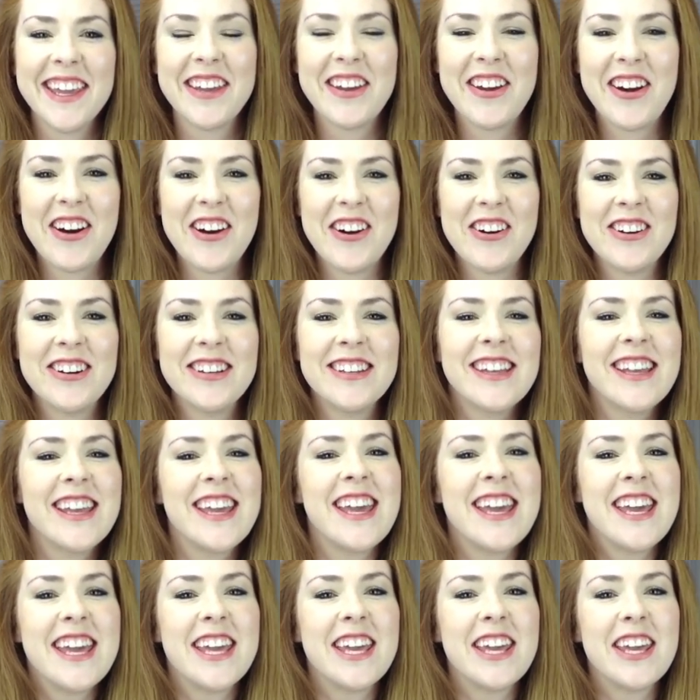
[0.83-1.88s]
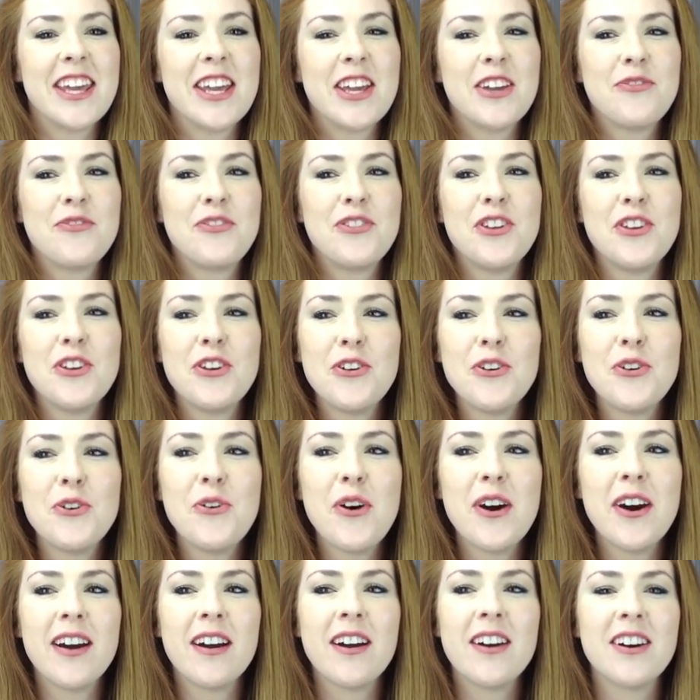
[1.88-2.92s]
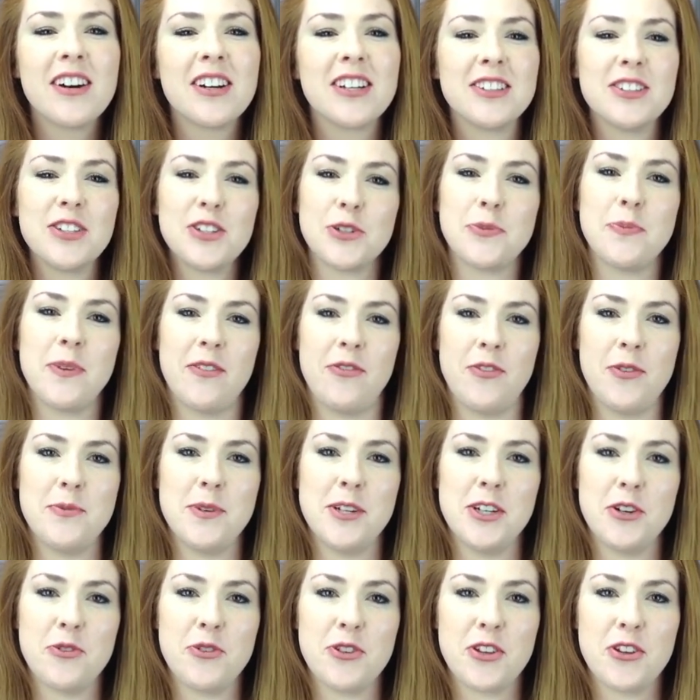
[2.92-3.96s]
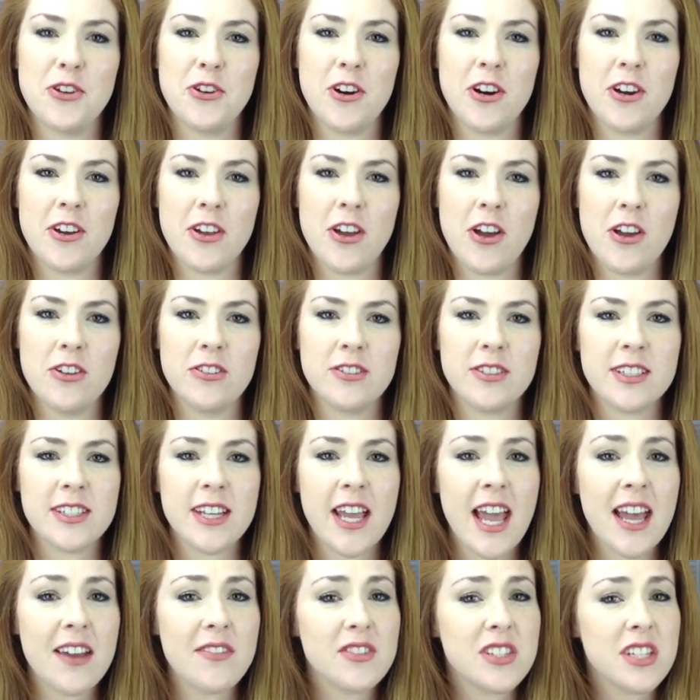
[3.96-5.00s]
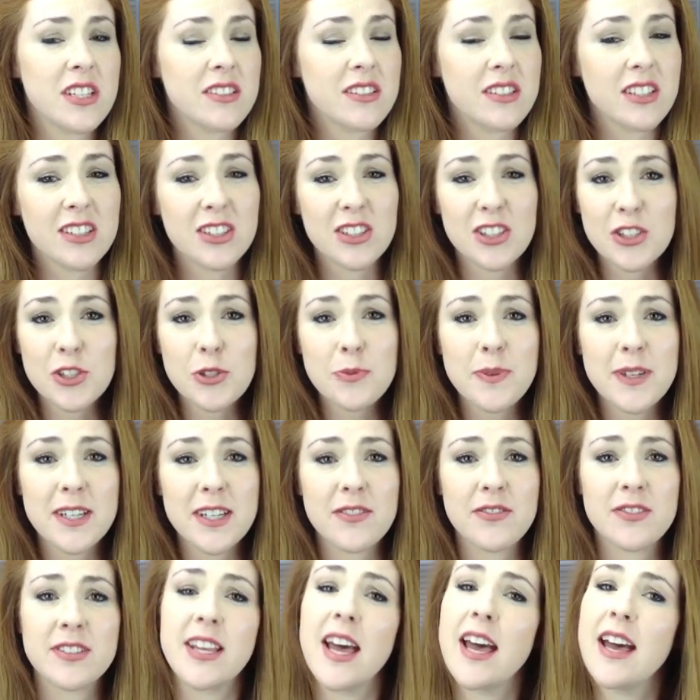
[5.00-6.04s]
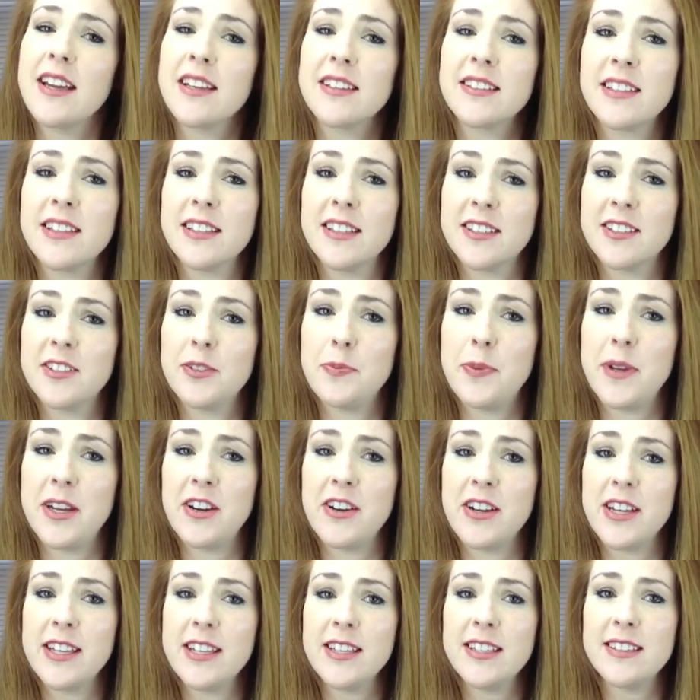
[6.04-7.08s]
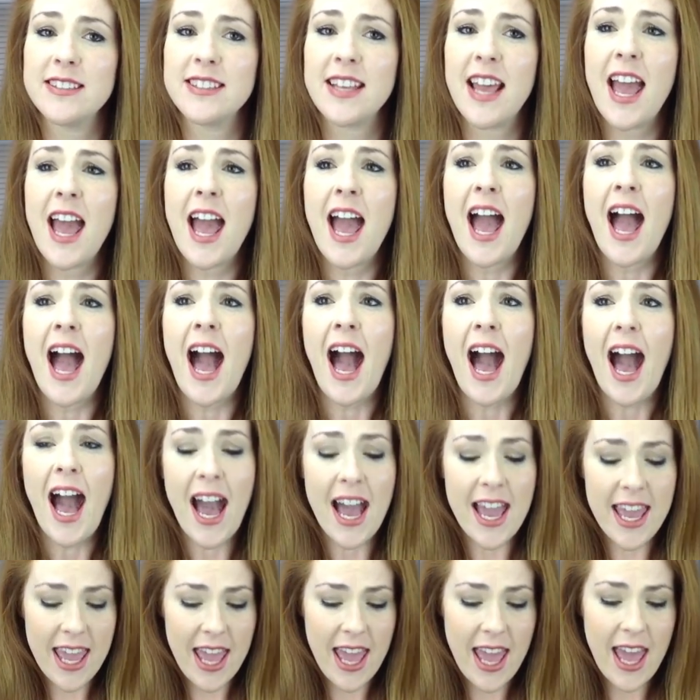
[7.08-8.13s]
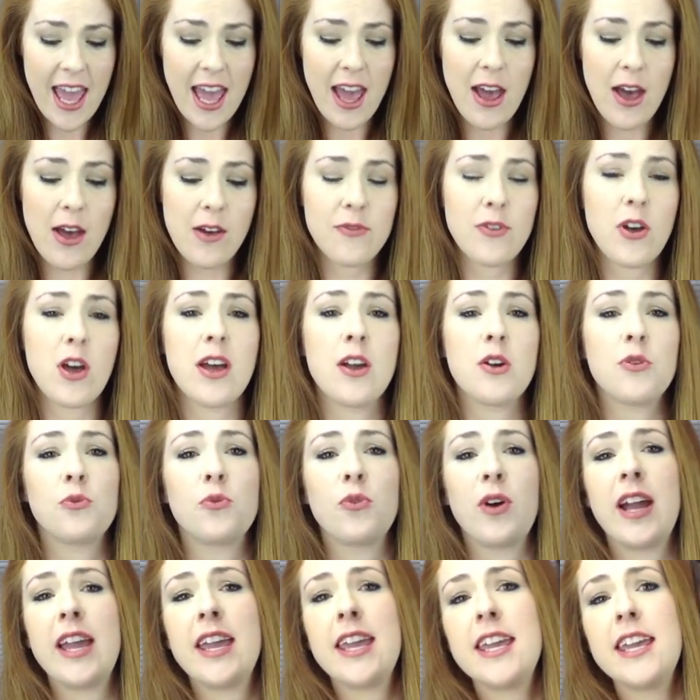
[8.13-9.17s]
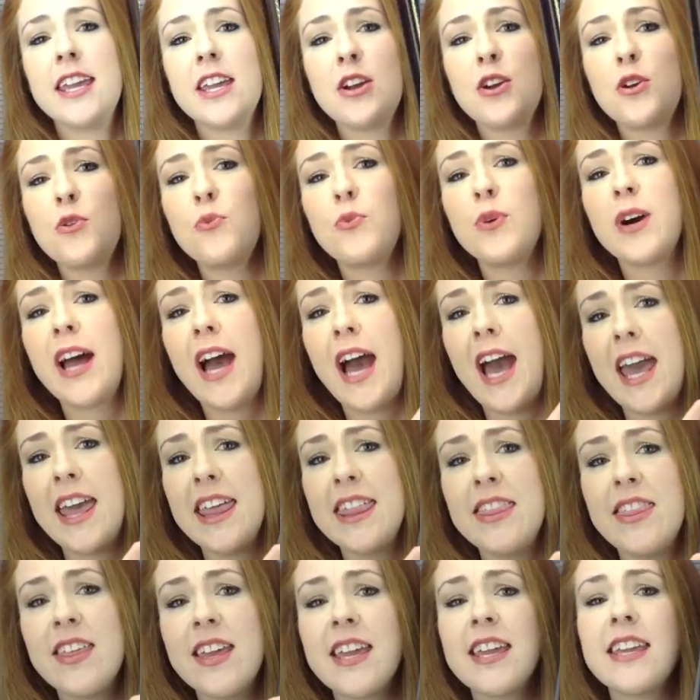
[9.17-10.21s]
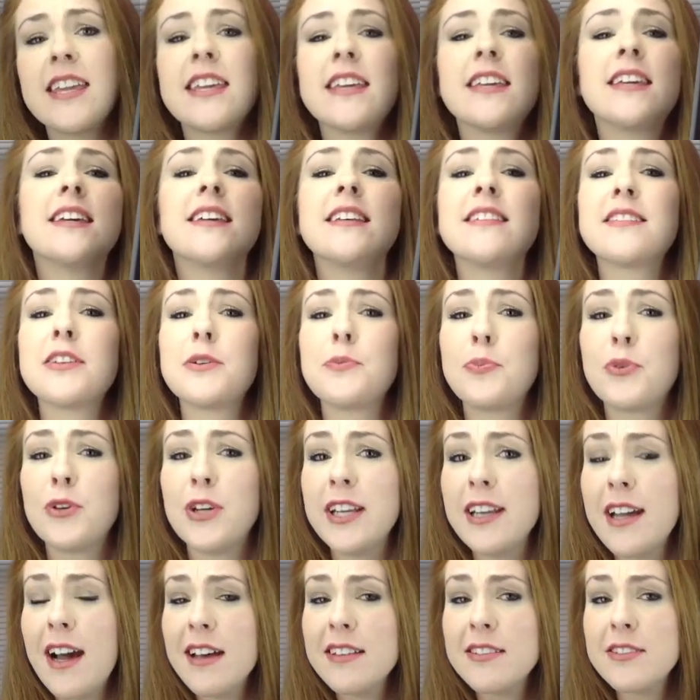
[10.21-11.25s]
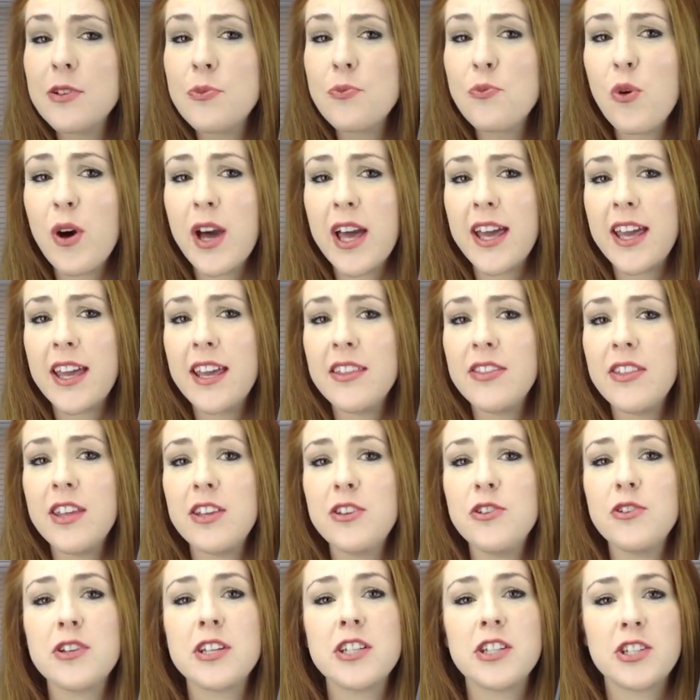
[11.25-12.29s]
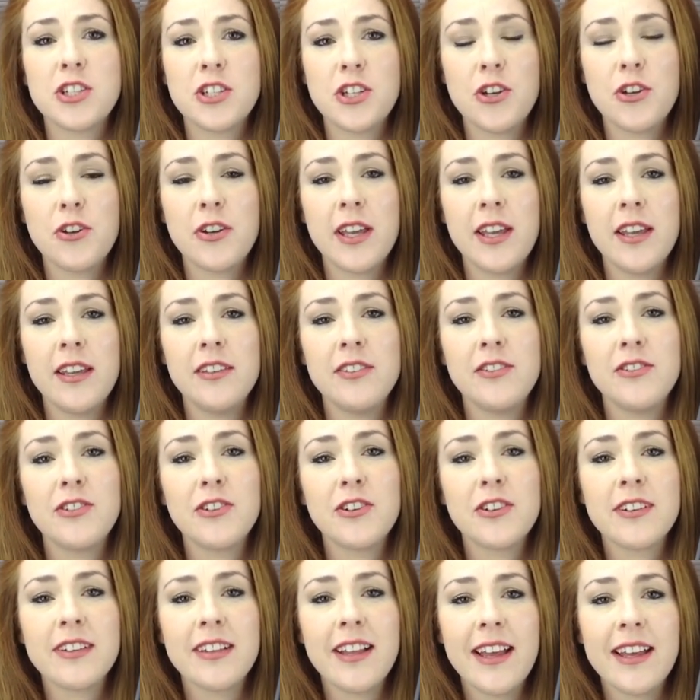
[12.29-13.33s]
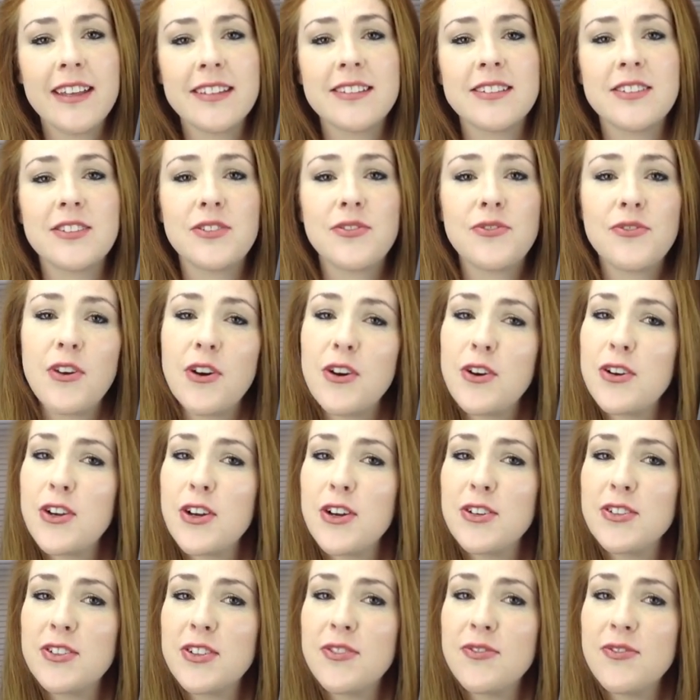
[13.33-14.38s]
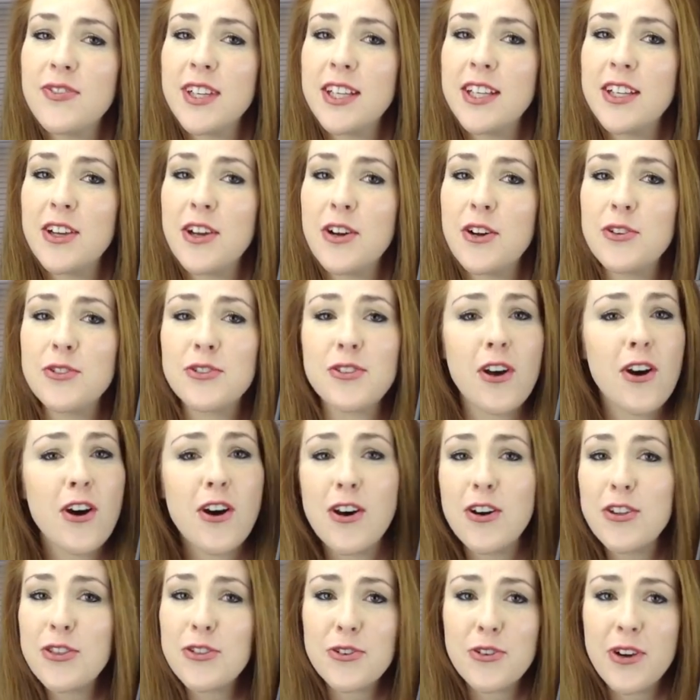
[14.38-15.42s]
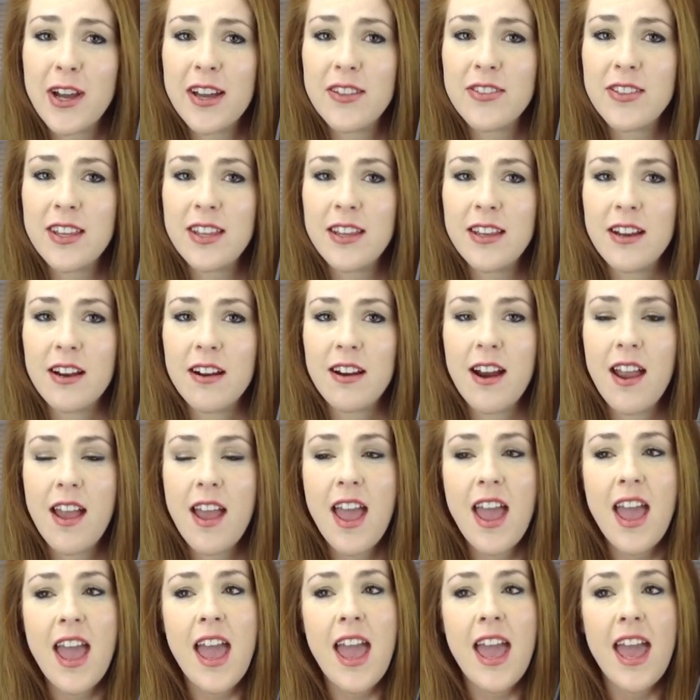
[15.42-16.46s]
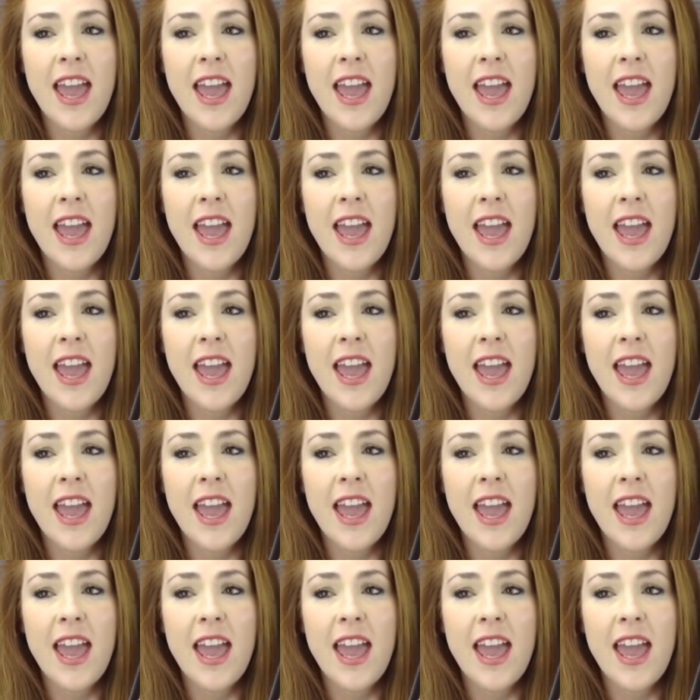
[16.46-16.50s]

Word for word: Hey y'all! If you are a little bit familiar with QR codes and have just a little bit of tech experience, I have right here what I think is a pretty awesome way that you can showcase your class's photos and videos all throughout the year.